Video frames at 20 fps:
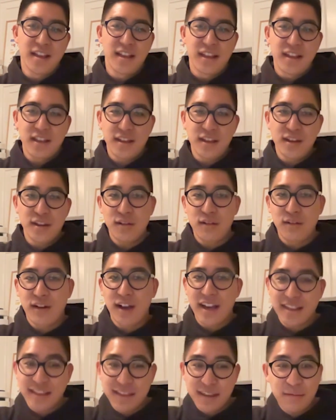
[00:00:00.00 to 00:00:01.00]
you know,
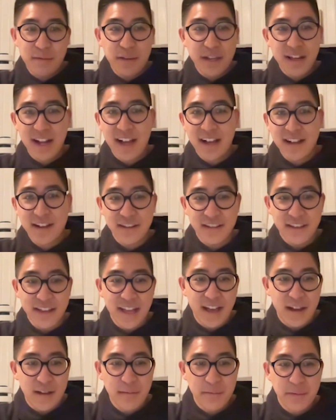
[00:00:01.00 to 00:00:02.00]
I think we could actually
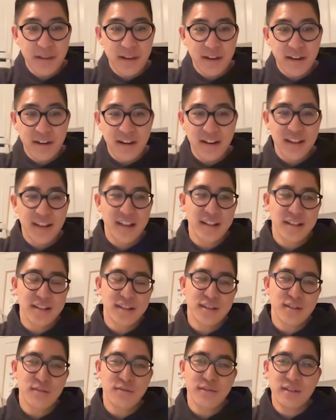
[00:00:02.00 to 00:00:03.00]
help here. And
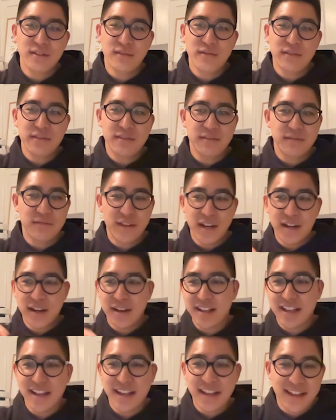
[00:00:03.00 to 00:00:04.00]
so
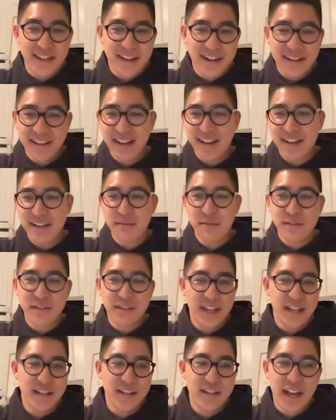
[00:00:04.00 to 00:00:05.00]
Verite and I were
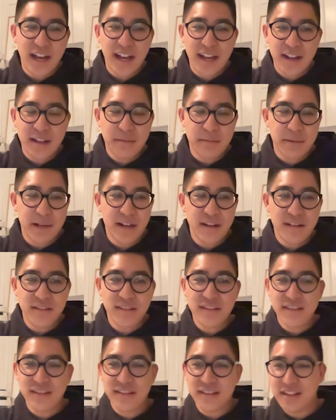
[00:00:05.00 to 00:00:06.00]
like chatting
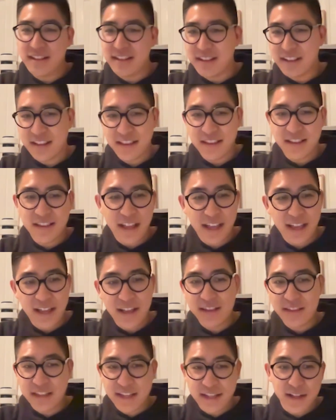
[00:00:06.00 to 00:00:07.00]
about
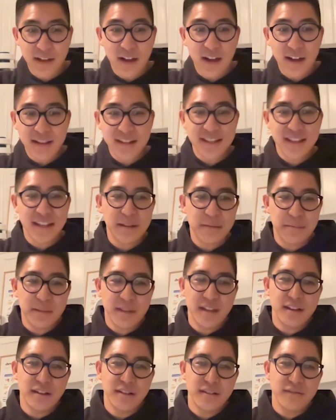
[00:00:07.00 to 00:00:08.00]
like this
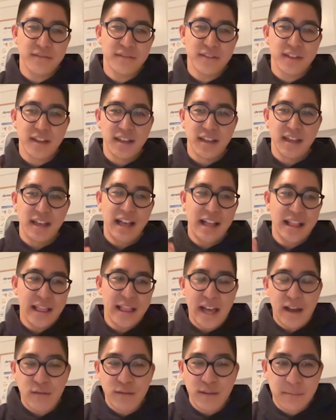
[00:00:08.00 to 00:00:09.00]
concept of
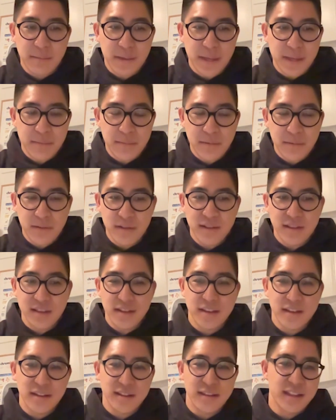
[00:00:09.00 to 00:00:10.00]
allowing people
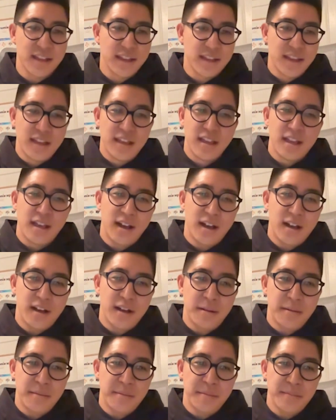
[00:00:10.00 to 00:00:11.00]
to
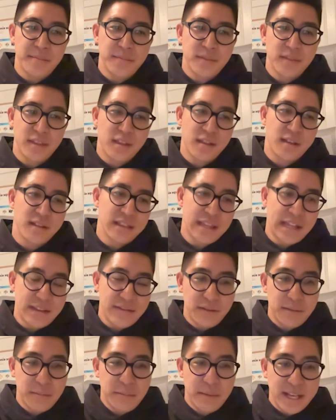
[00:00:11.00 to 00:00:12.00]

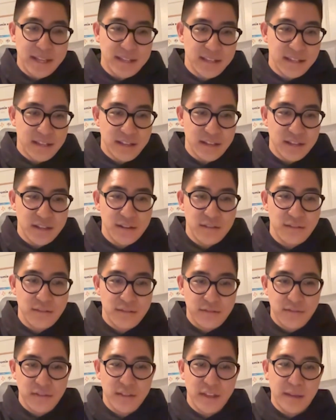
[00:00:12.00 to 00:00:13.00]
leave a message
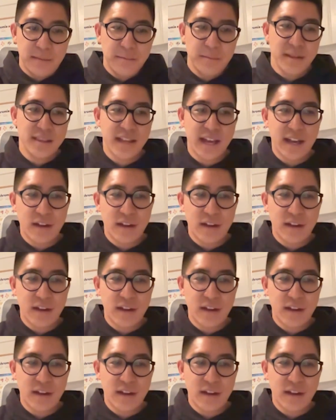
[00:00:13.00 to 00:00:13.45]
for them, and that